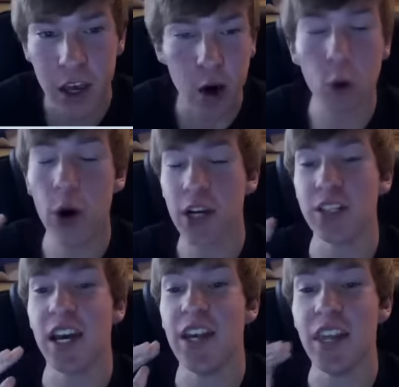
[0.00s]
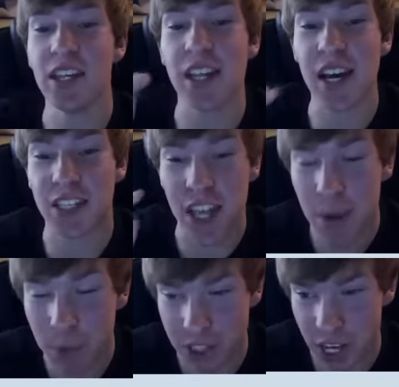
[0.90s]
or stay in the exact
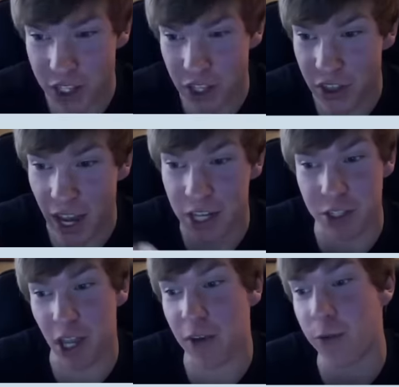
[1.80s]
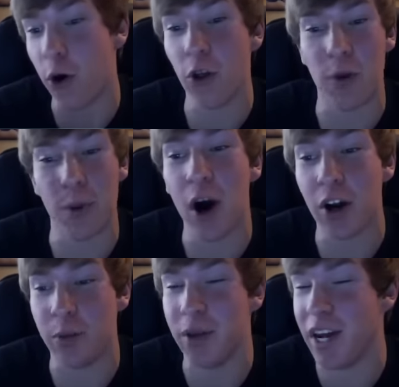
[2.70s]
same position and I just like fall to the
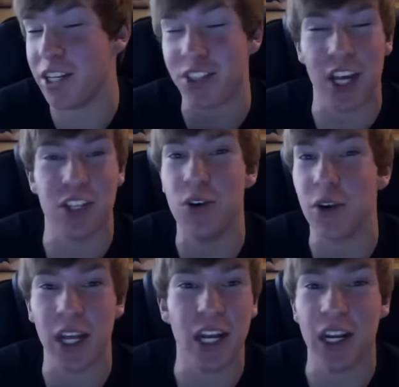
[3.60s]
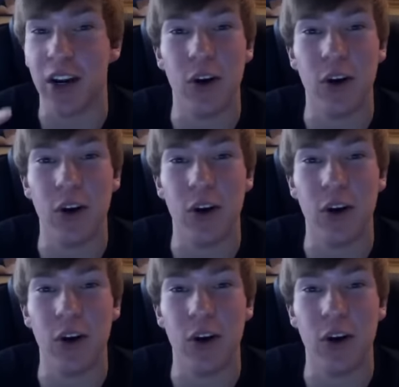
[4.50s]
bottom and I just like don't get it at